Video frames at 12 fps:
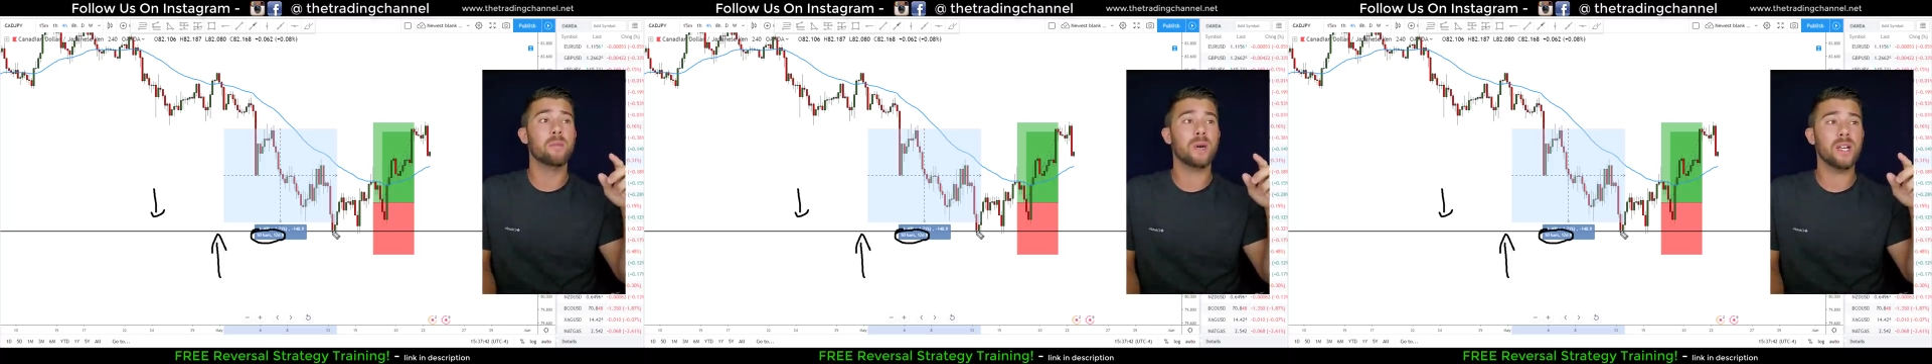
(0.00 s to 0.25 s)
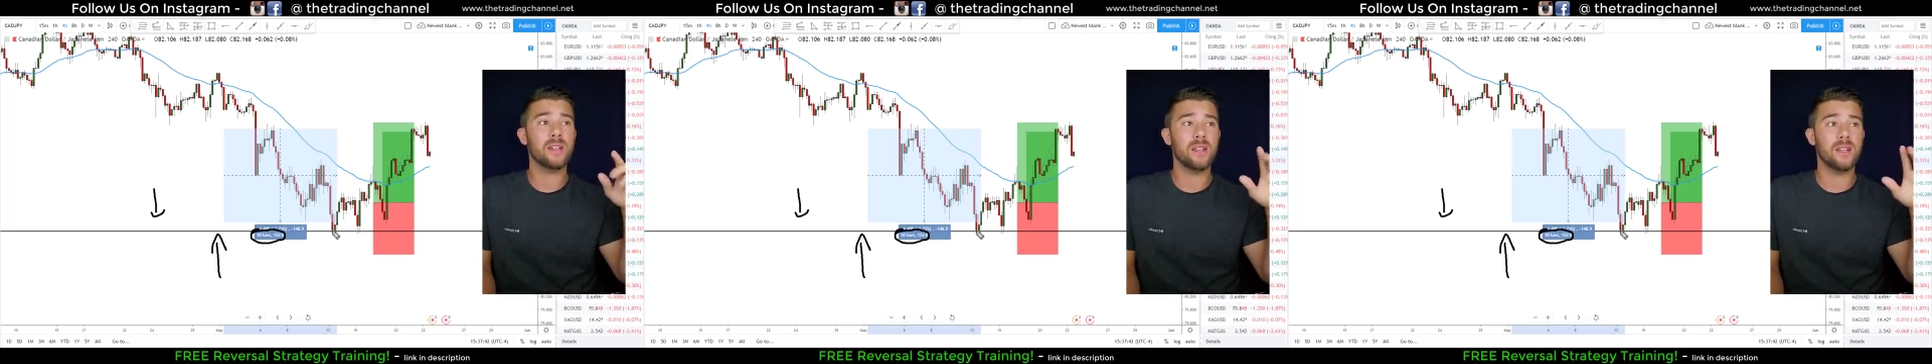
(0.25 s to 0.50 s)

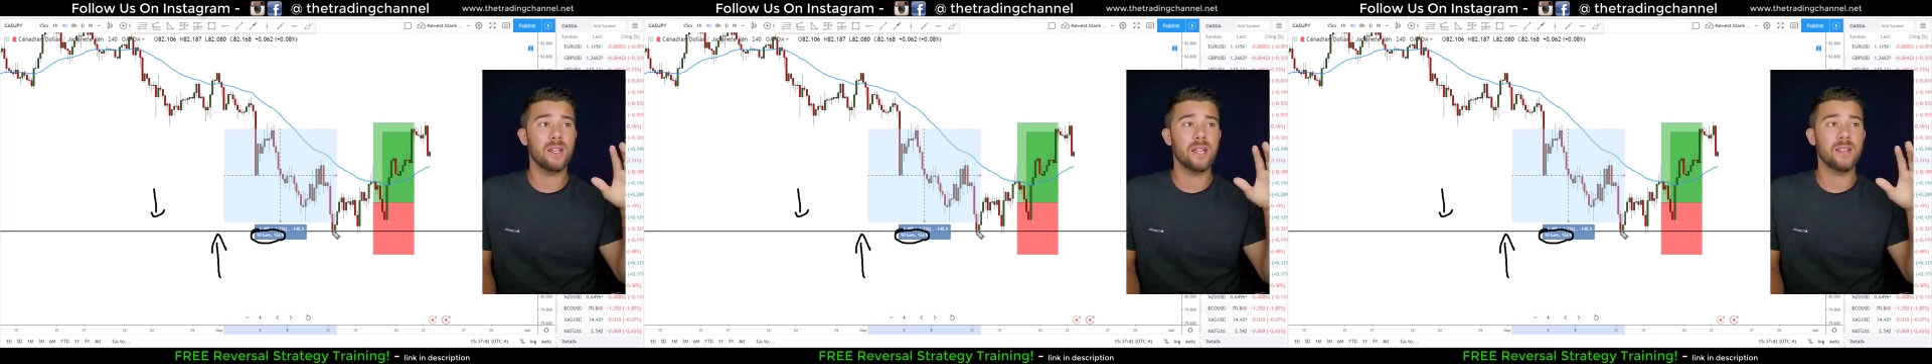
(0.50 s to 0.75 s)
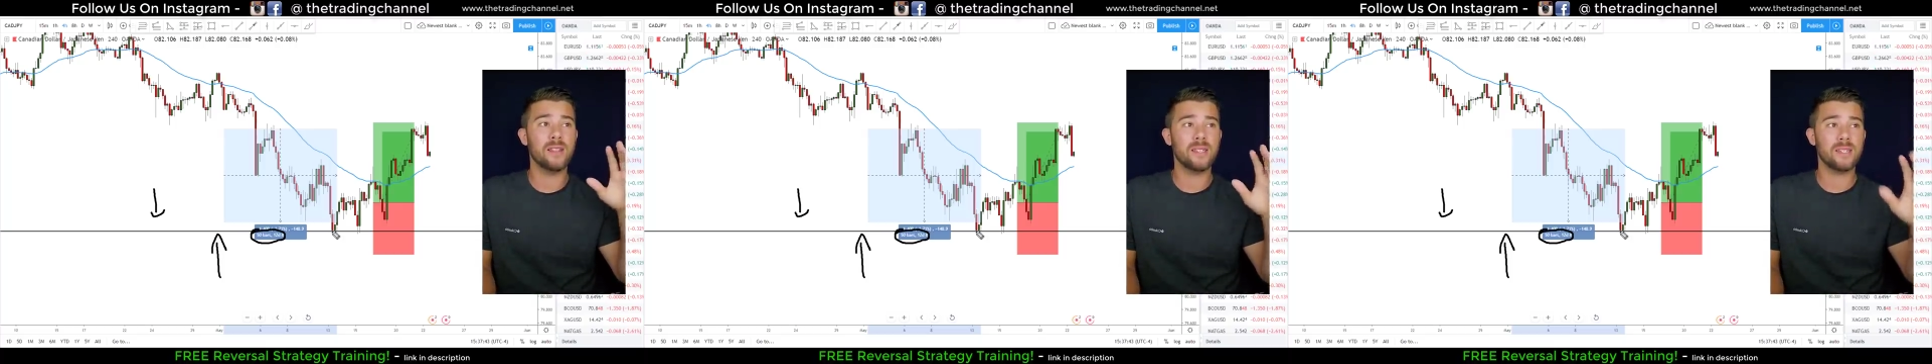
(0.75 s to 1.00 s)
But
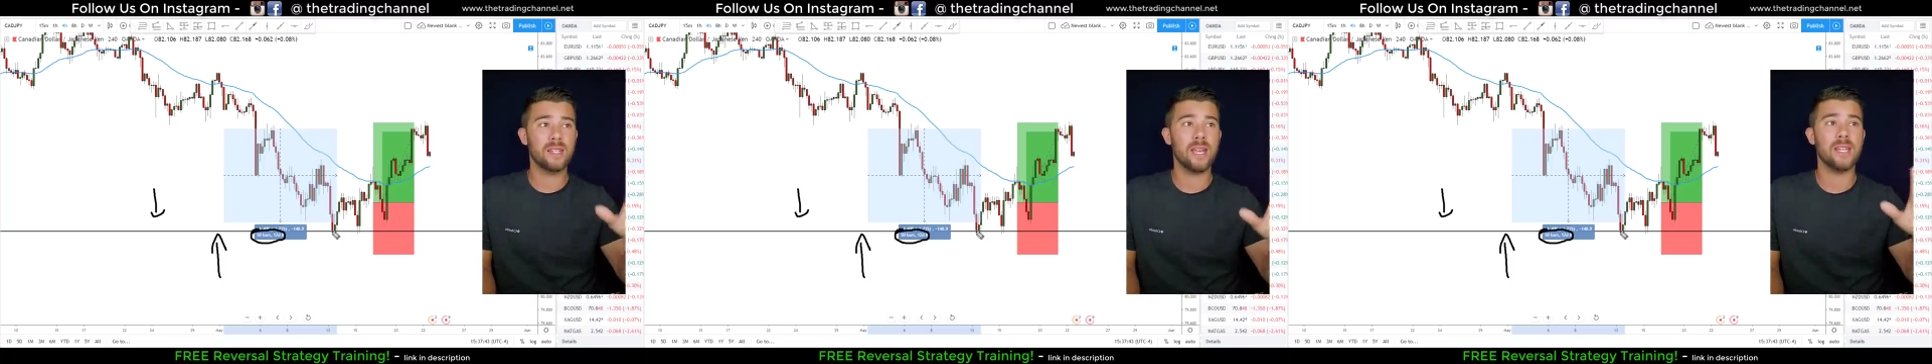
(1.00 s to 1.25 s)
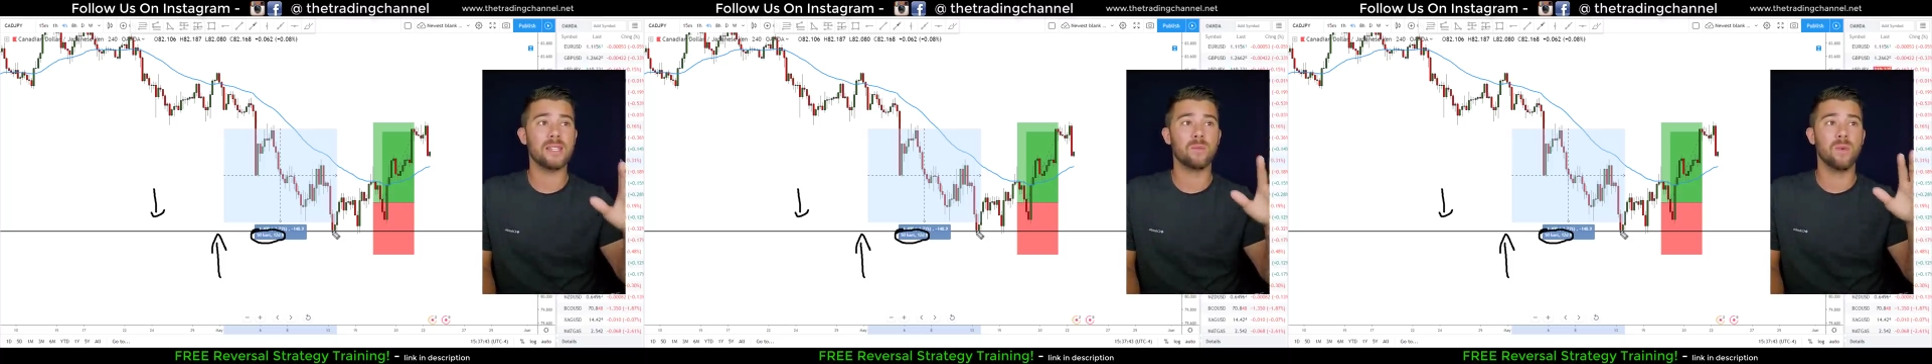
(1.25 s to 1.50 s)
in this
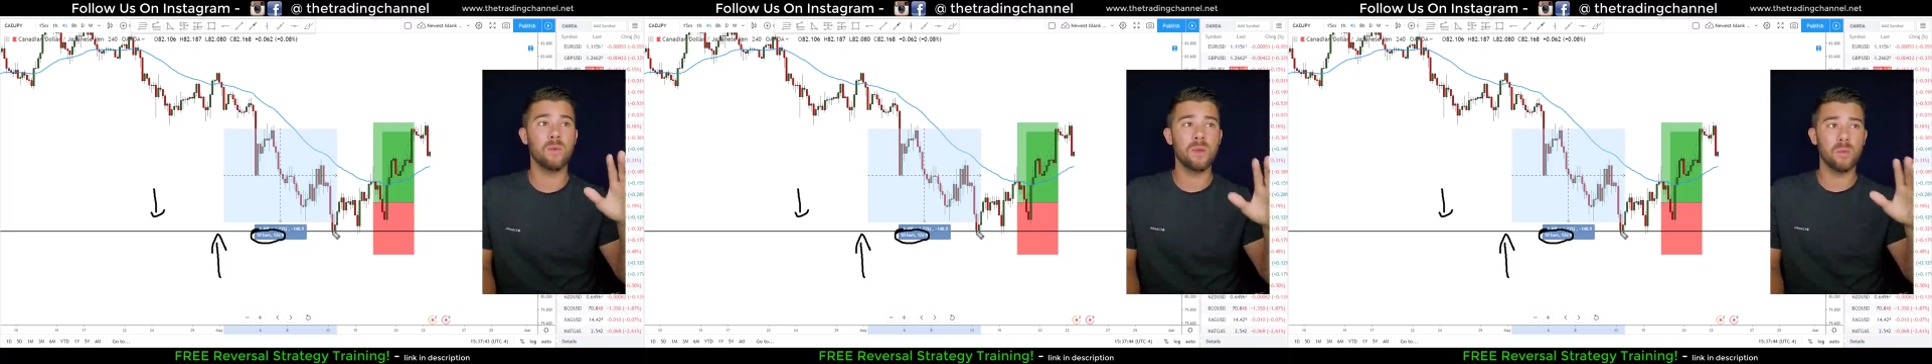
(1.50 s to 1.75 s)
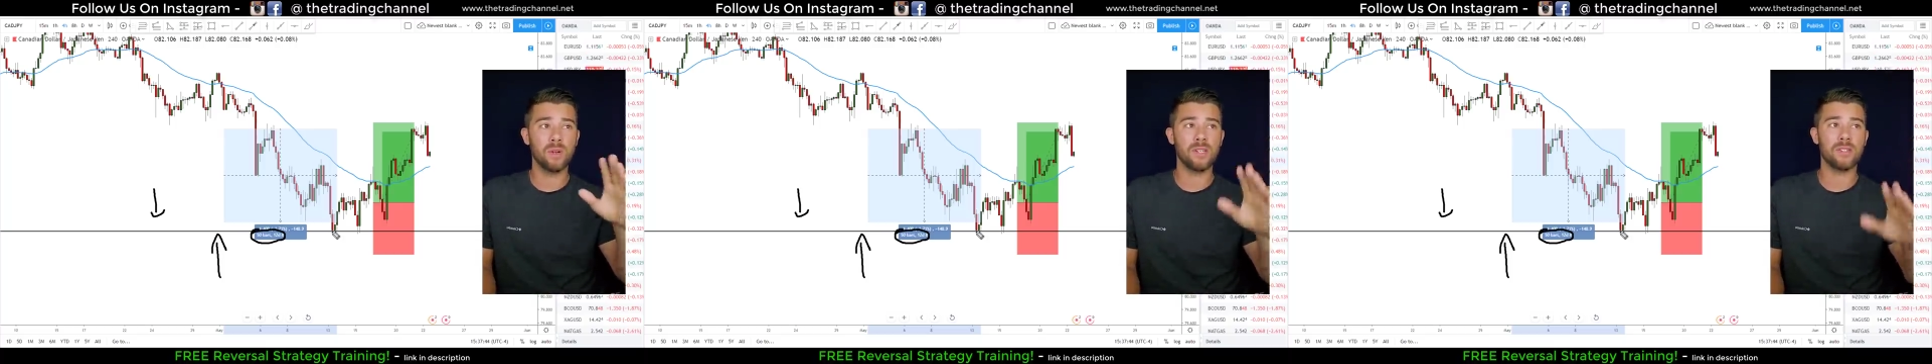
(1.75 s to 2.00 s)
case, what we
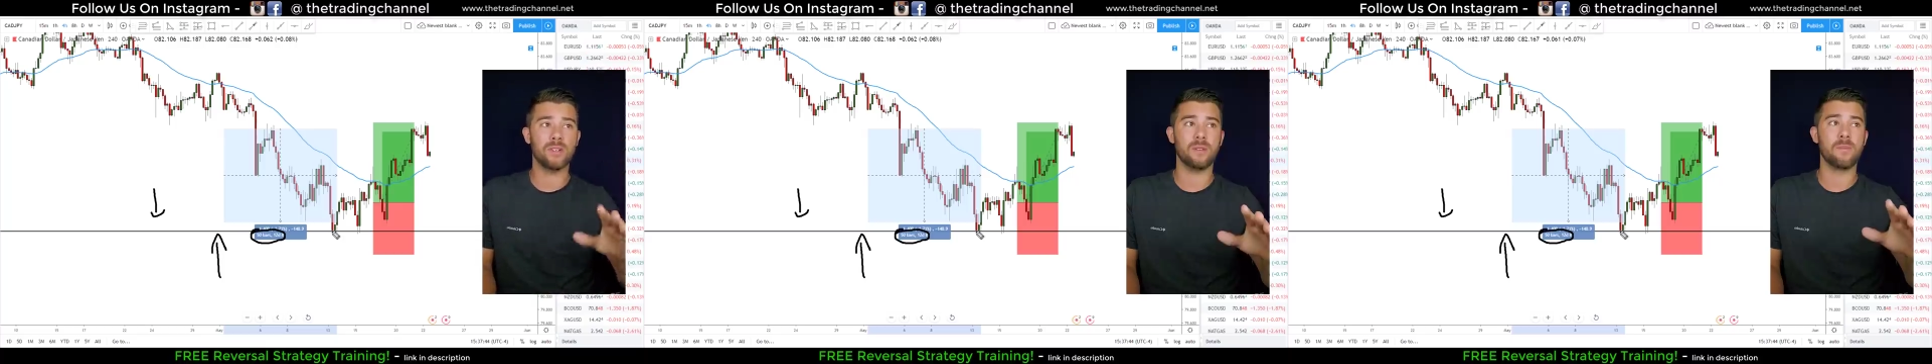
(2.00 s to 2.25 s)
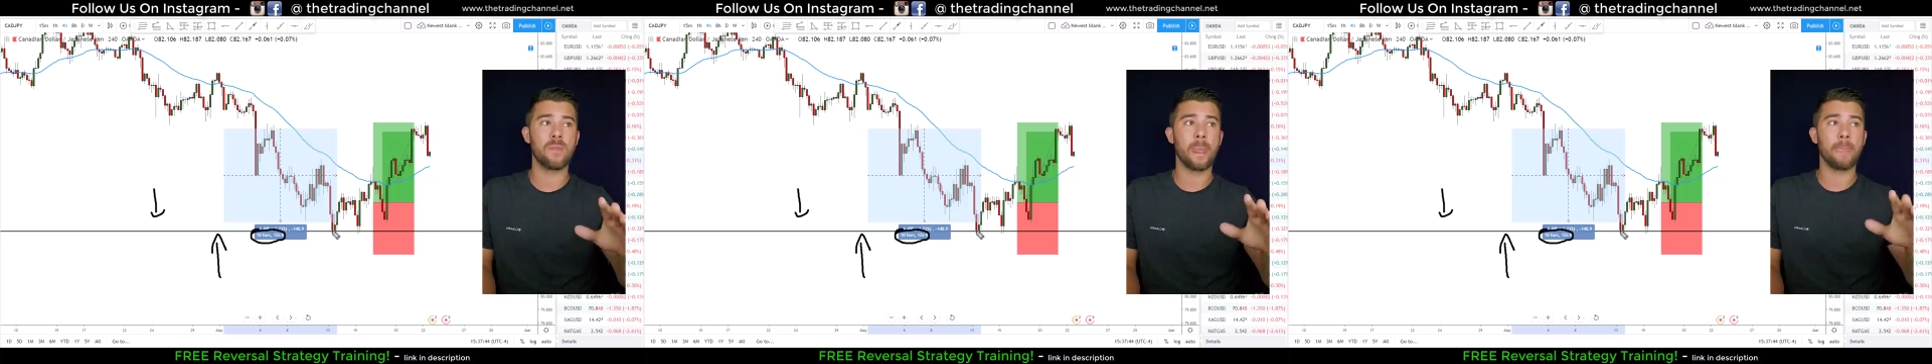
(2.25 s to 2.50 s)
want to do,